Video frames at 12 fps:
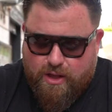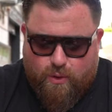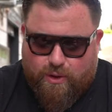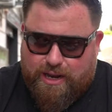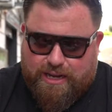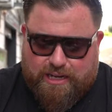
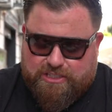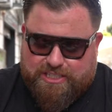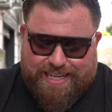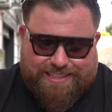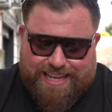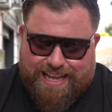Well, like I
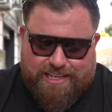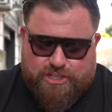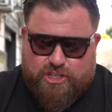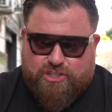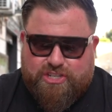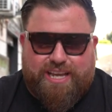said, that is
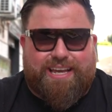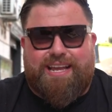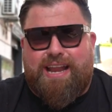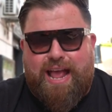just ticking